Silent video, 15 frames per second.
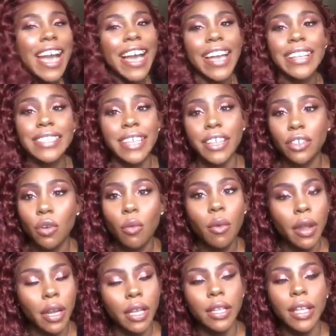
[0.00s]
I dead don't
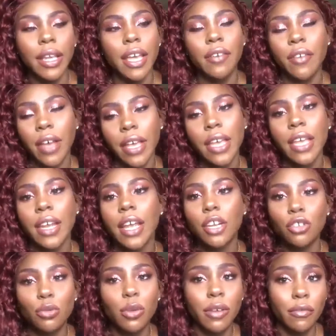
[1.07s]
want it. Like, if I cannot
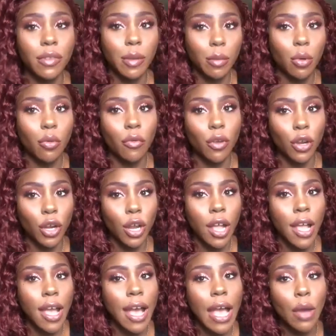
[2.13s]
do a flip over,
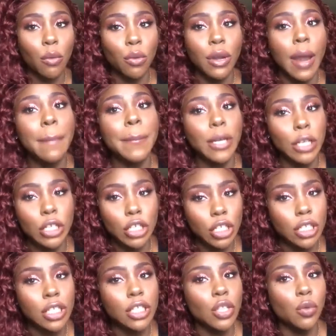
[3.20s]
I will not
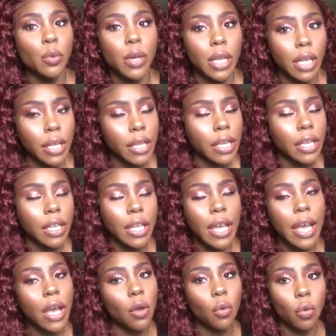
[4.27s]
purchase the wig
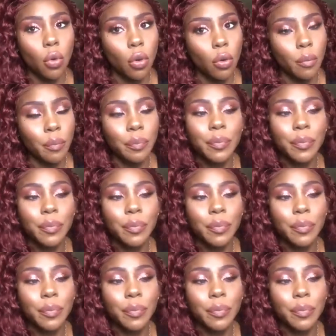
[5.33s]
at all.